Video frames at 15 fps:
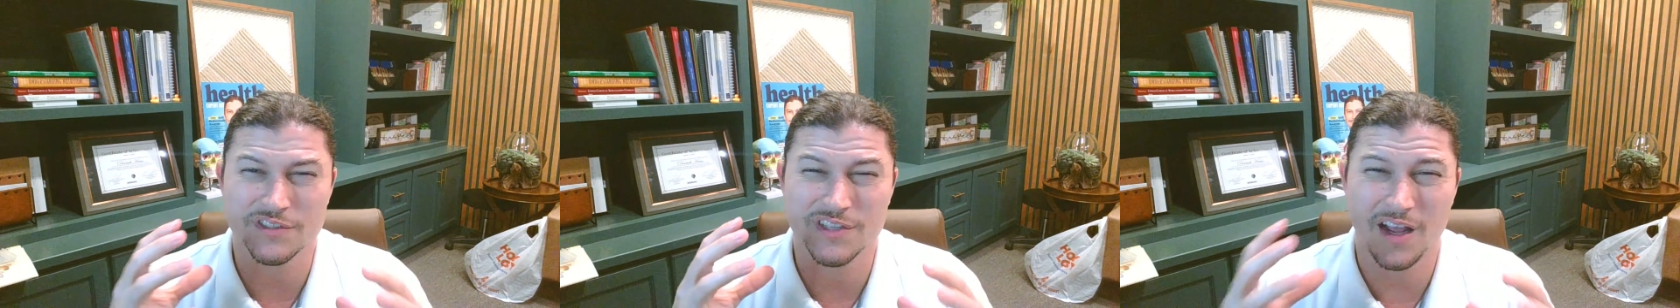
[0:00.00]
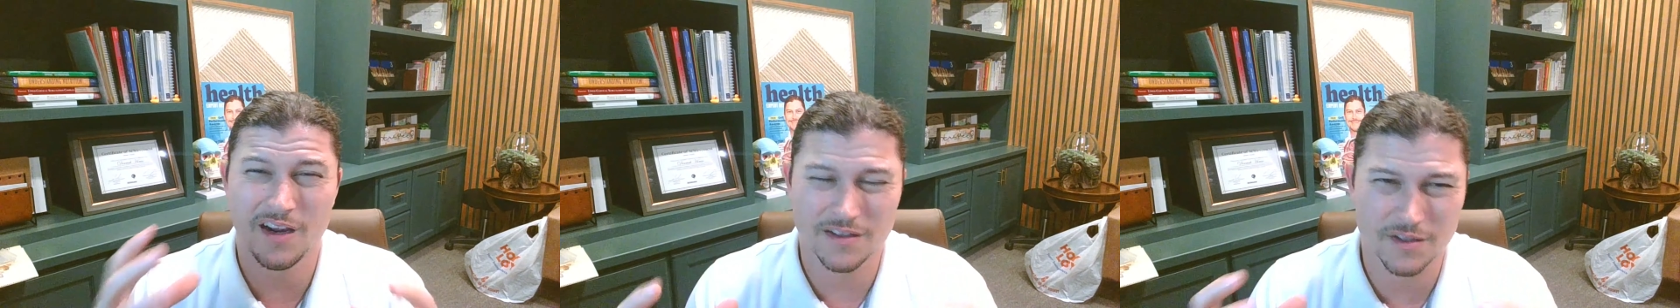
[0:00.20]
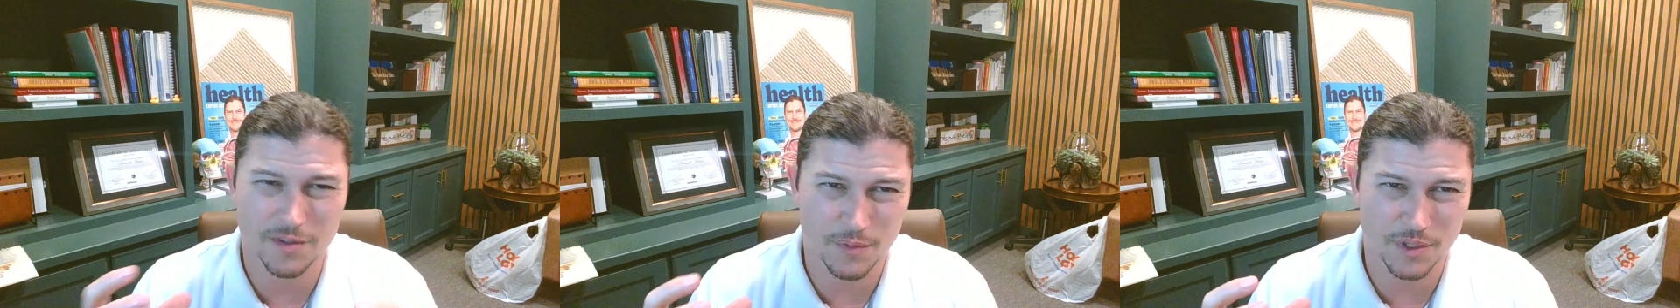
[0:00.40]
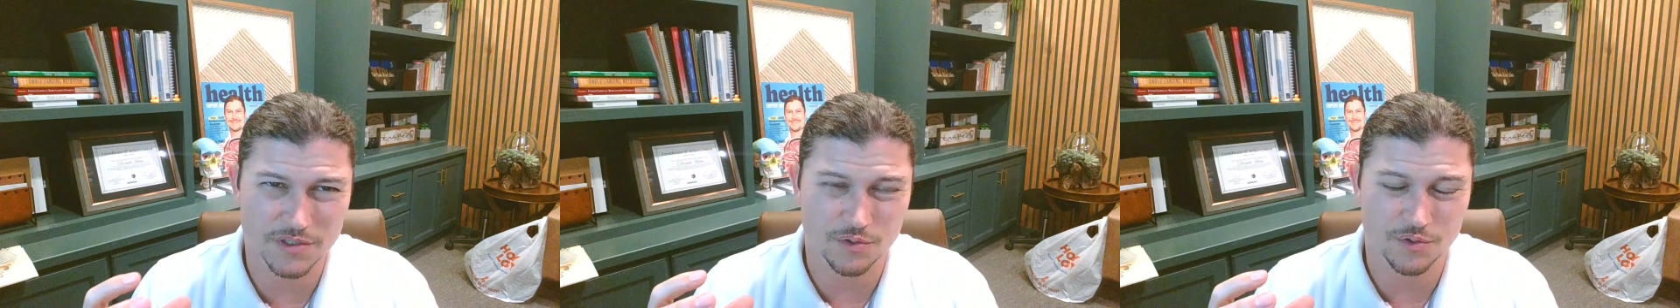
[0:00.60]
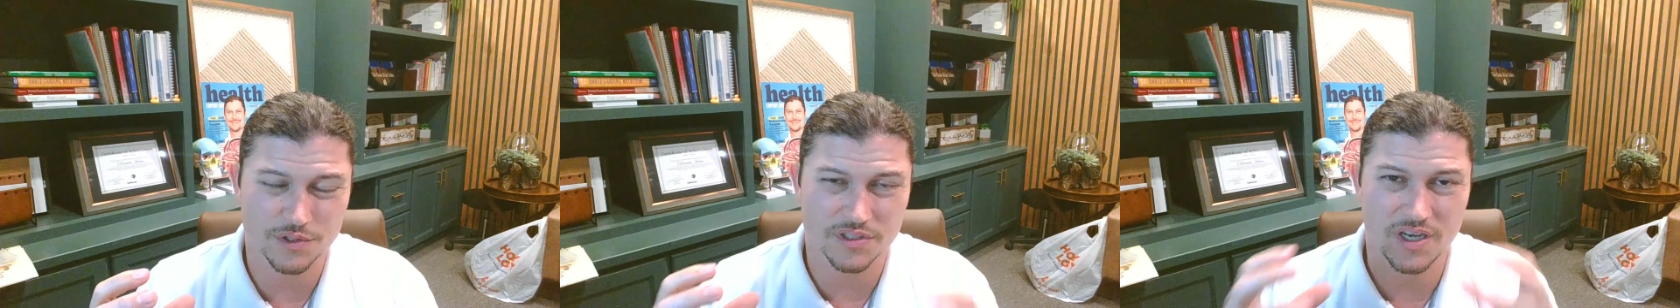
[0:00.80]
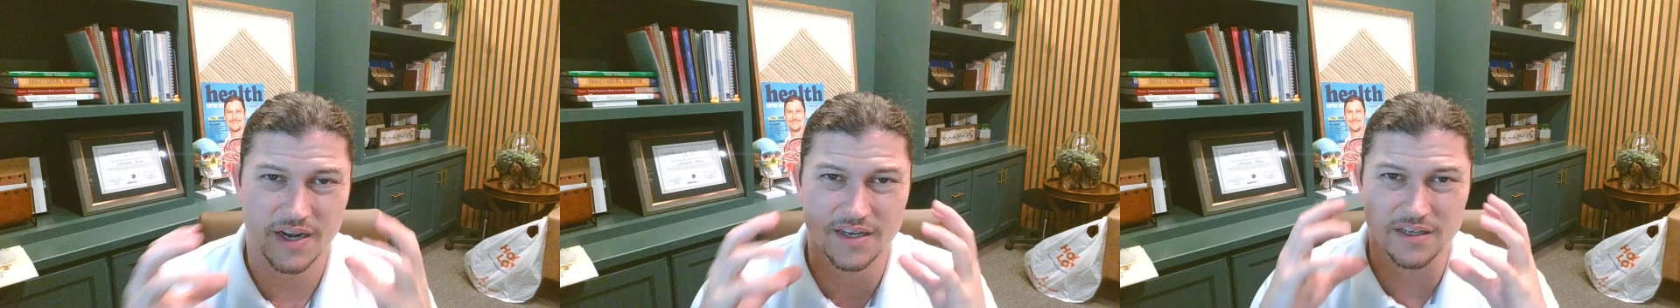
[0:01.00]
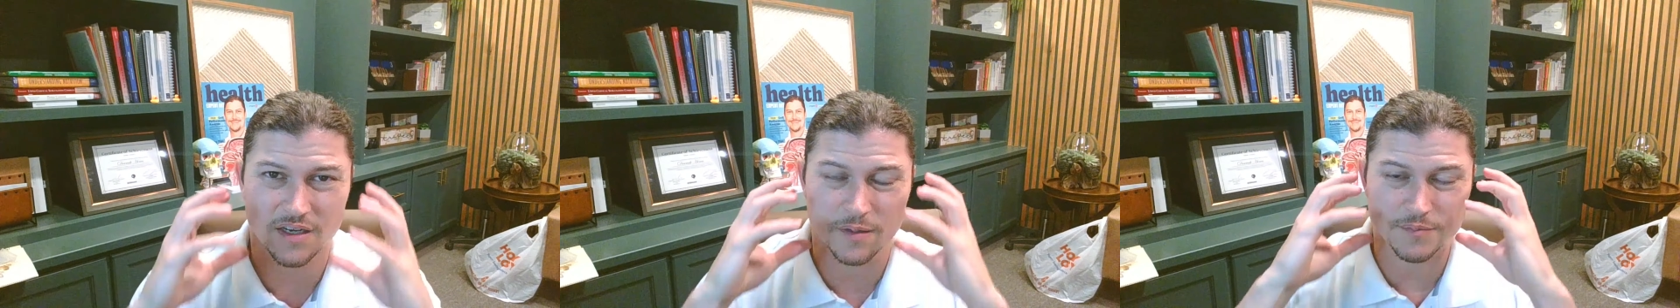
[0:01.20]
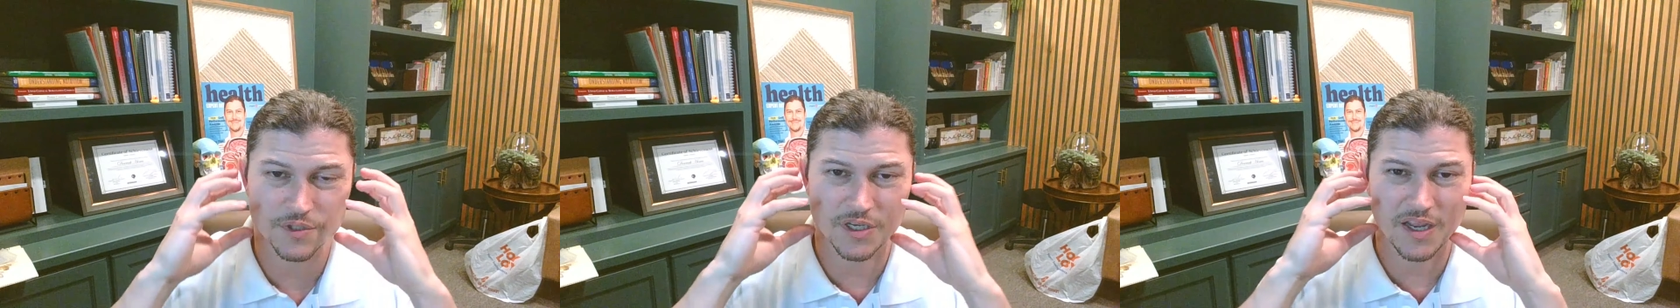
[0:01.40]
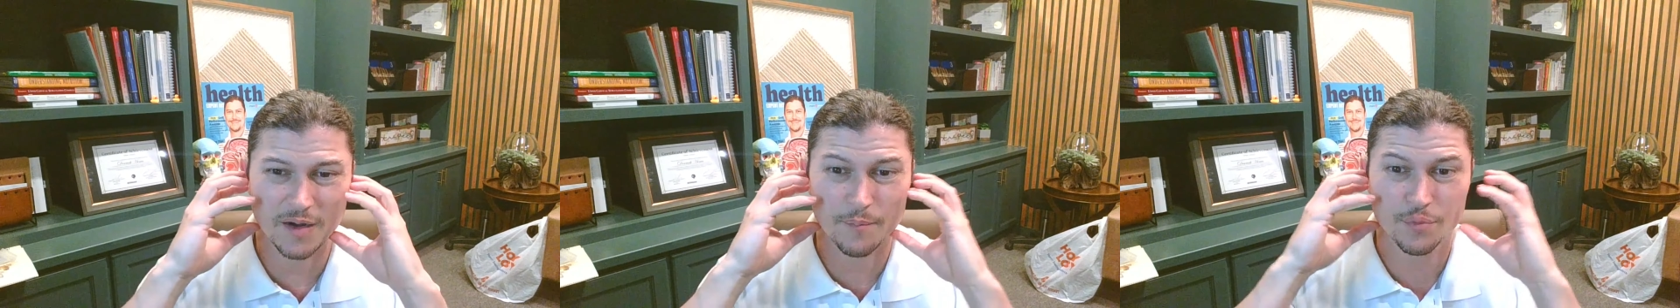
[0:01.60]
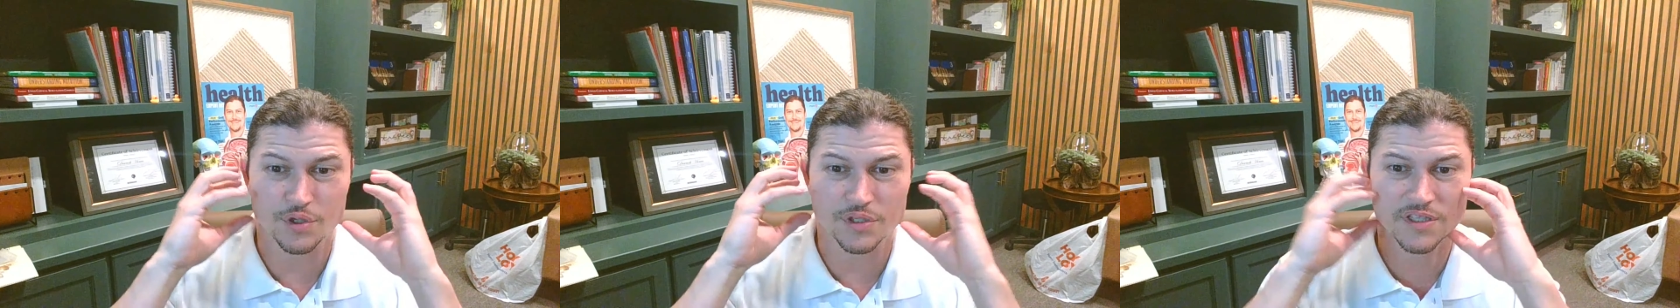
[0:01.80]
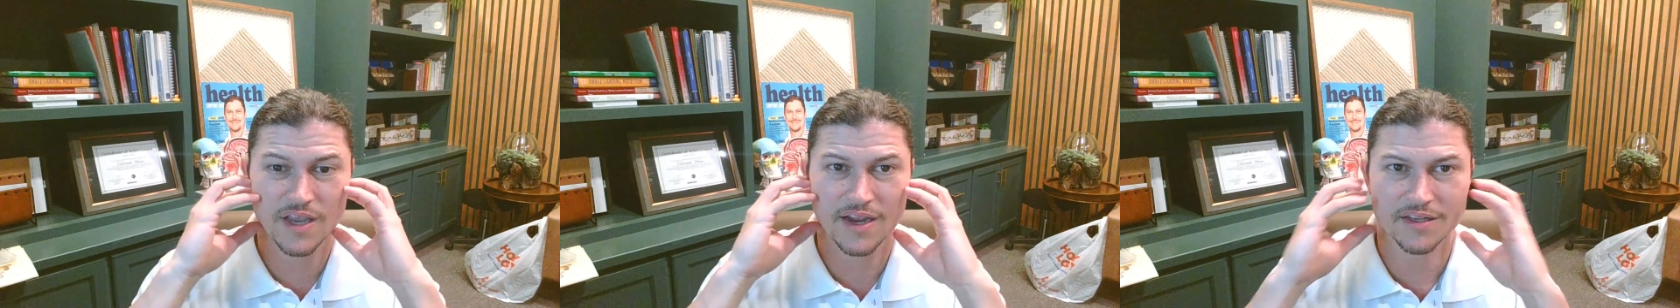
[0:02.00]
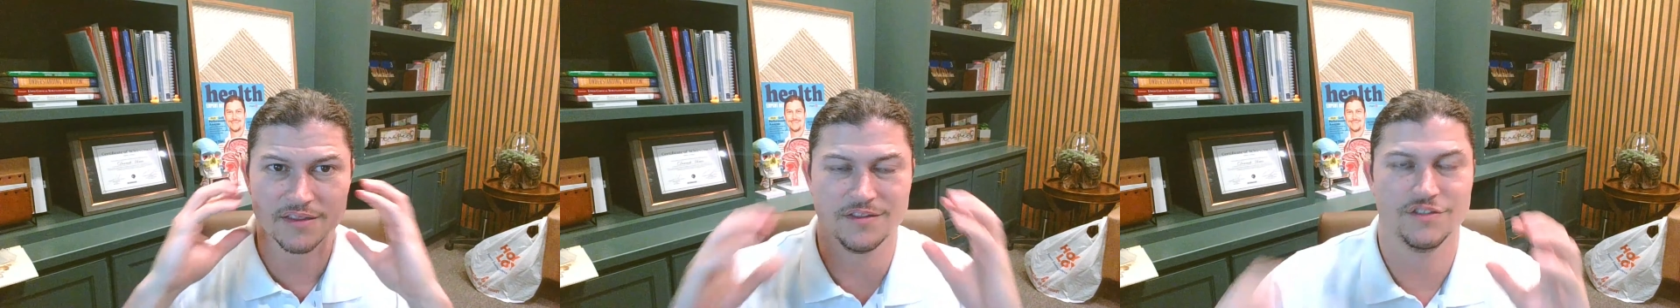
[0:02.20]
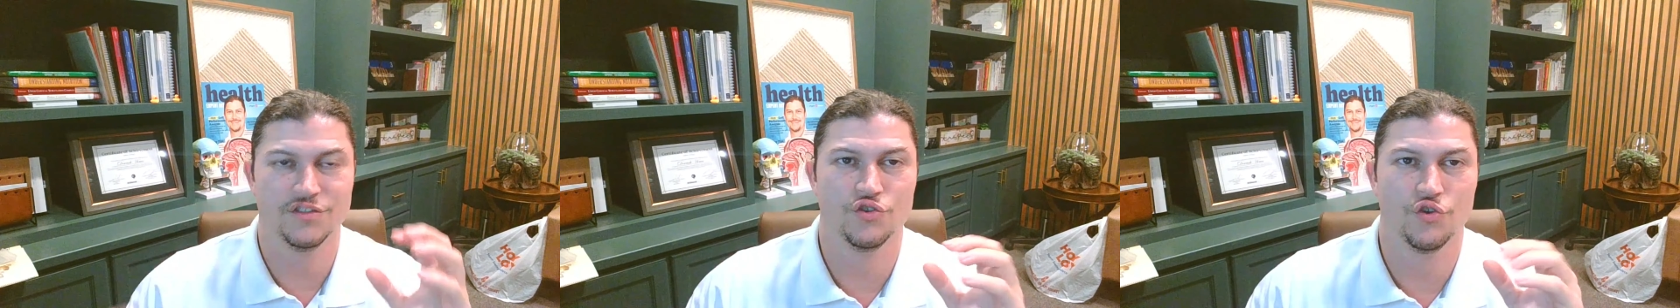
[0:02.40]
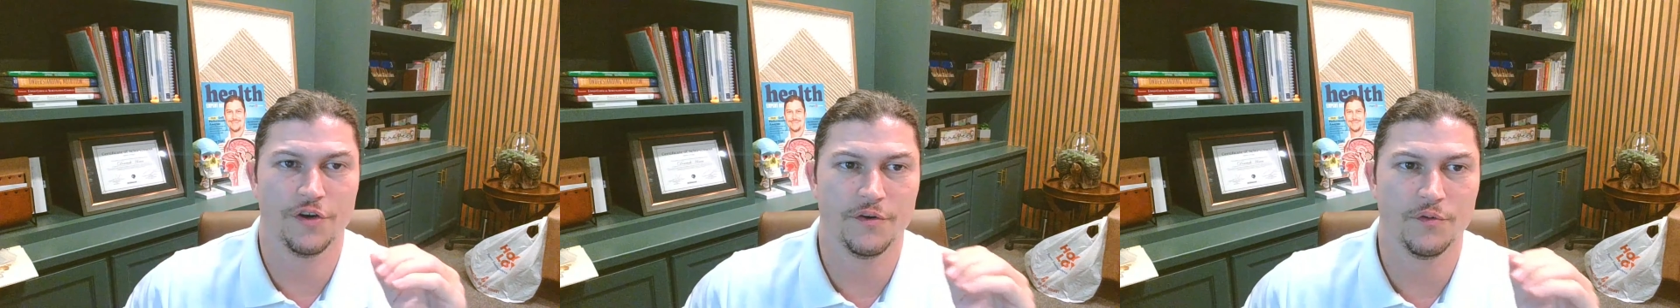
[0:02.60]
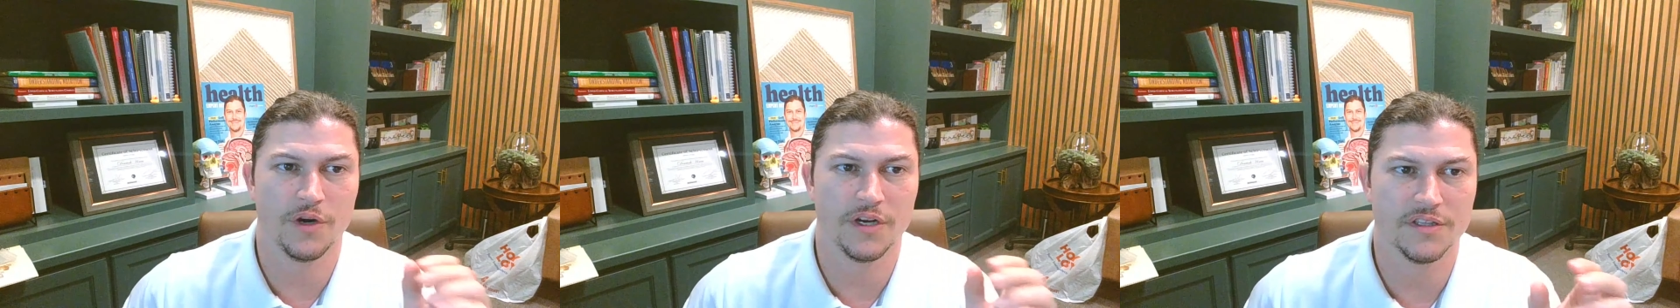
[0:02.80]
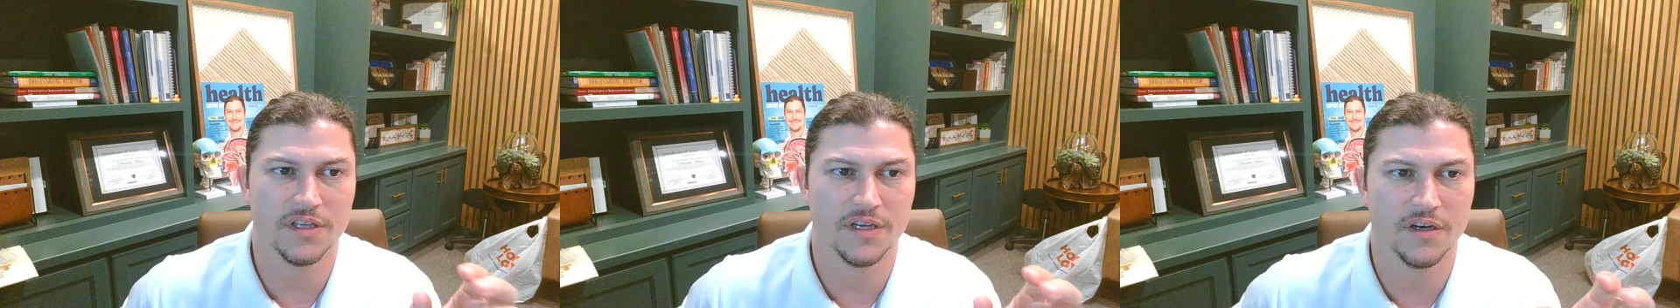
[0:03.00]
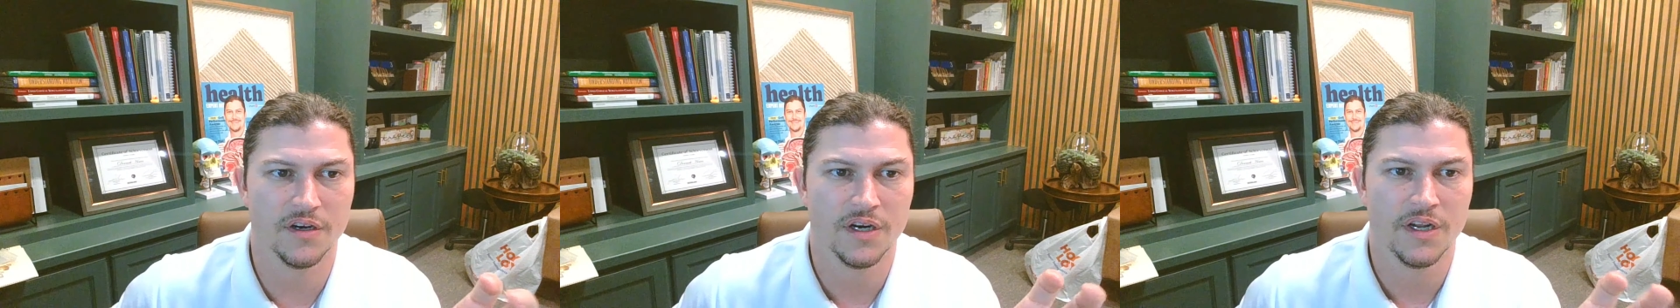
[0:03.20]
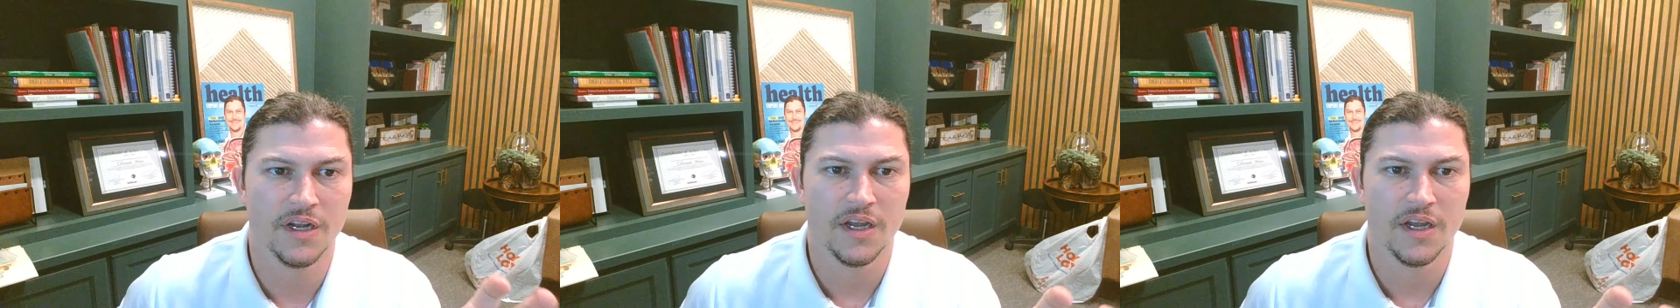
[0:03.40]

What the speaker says: telling the muscle to tighten up to kind of protect the joint right there.